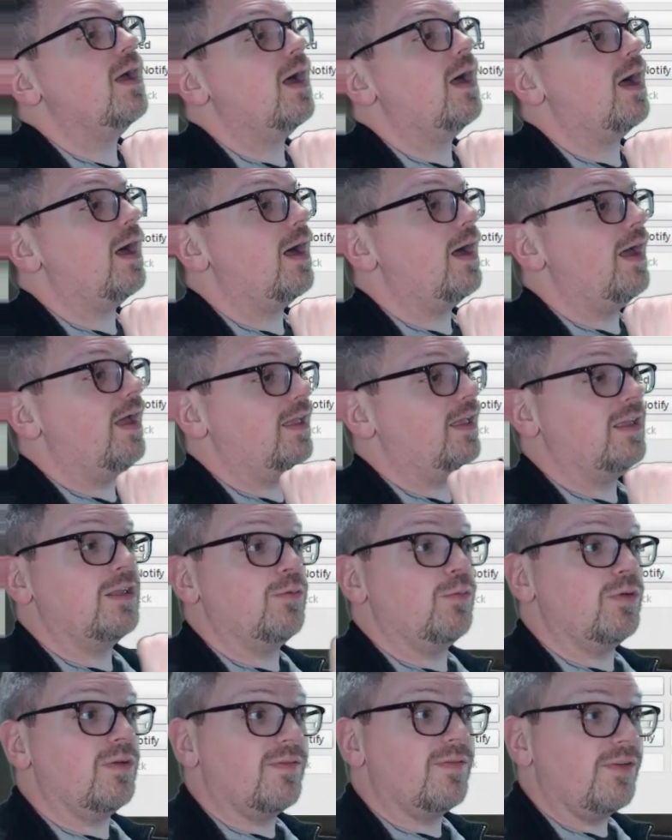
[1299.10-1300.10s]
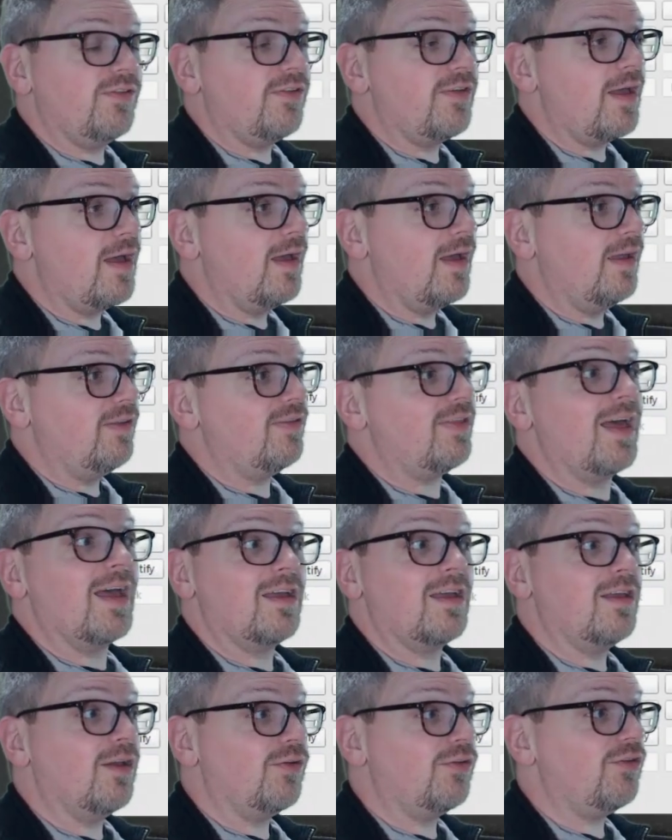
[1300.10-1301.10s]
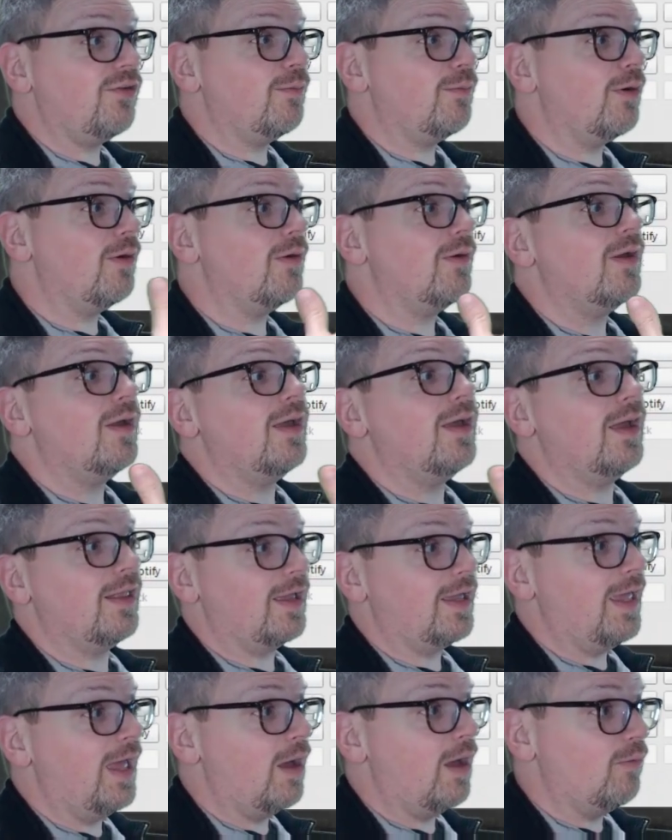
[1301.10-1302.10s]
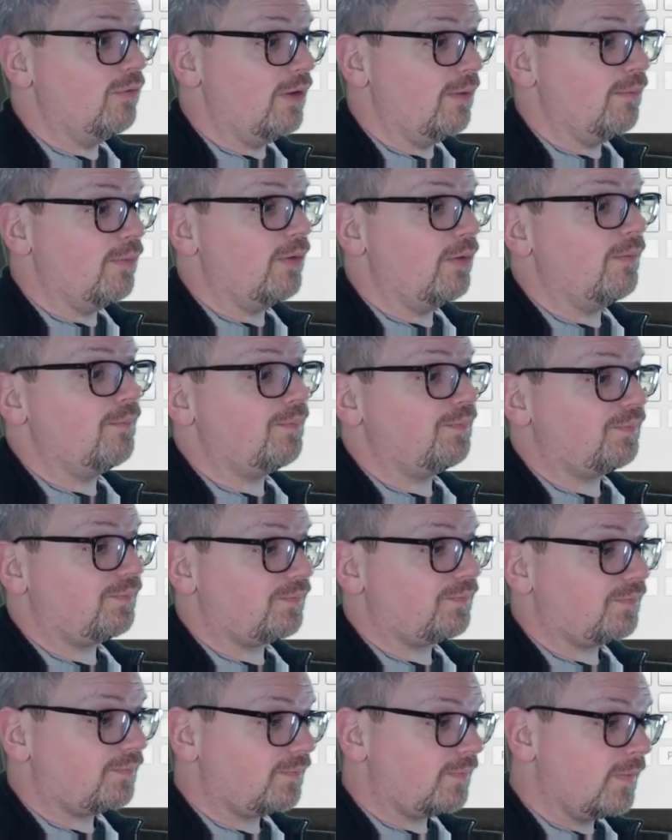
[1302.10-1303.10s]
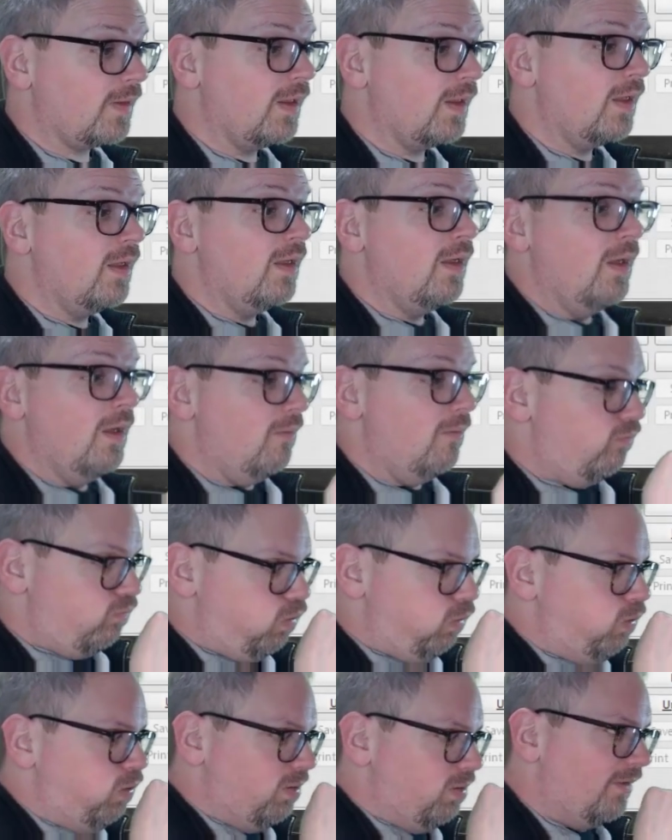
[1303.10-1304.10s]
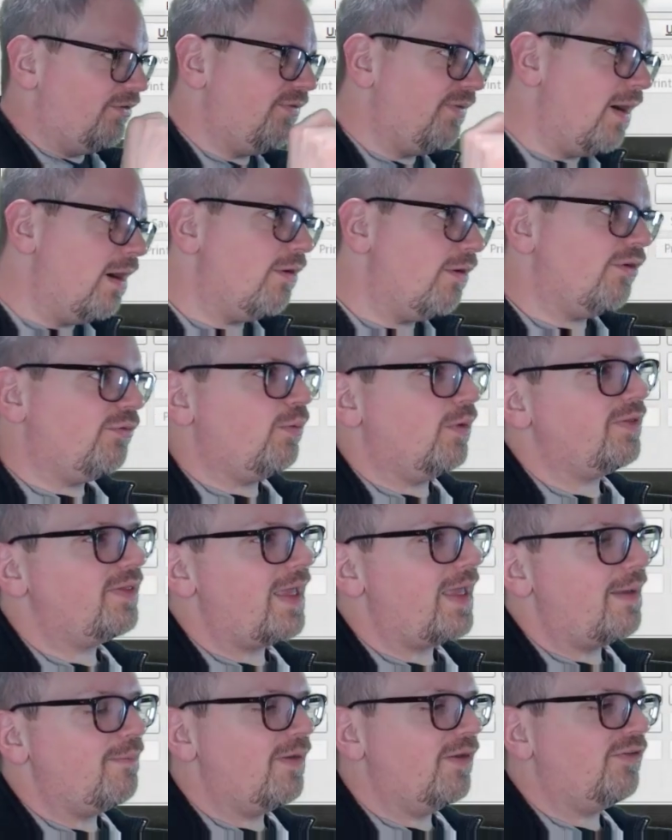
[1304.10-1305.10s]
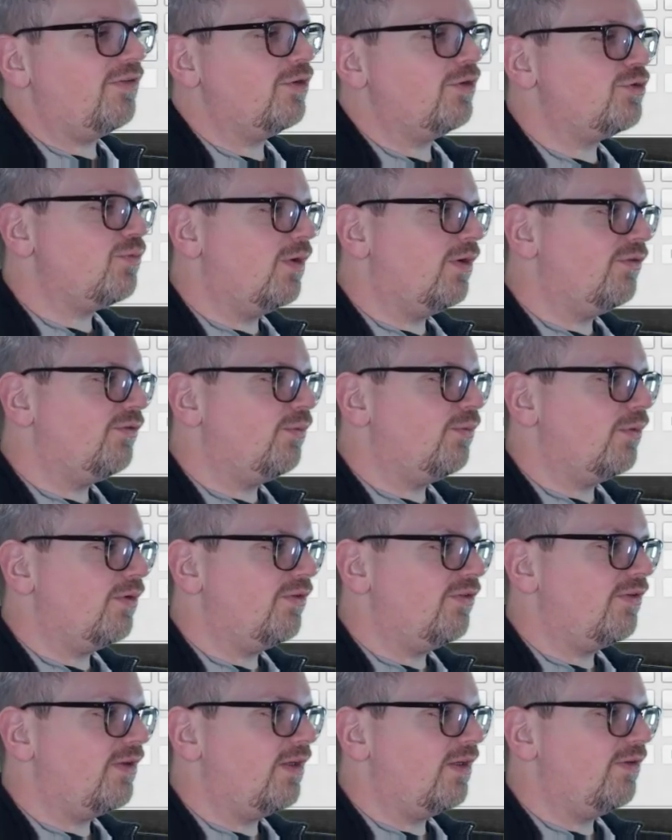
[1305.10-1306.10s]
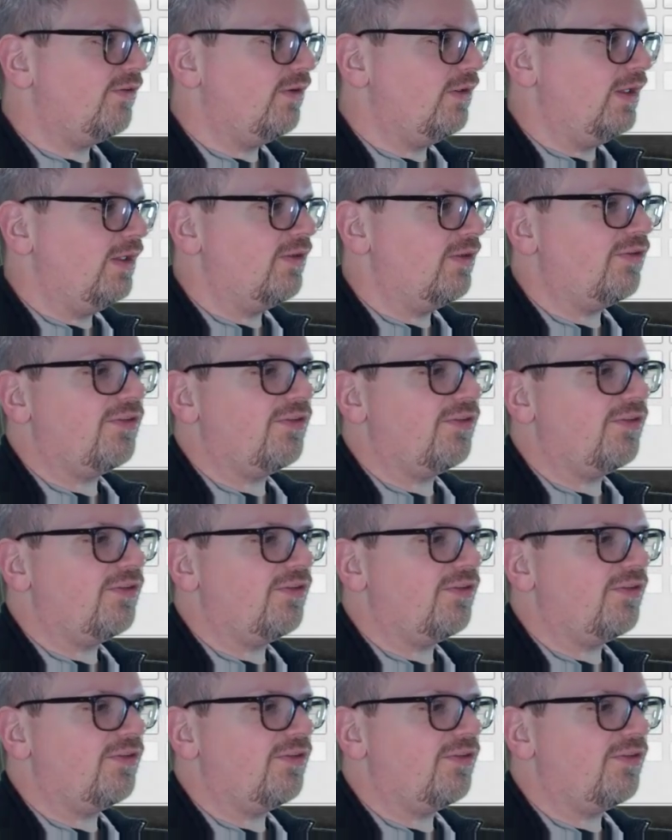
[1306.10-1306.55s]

and then it would have assigned that customer an account number. As far as what that message was, where it says you need to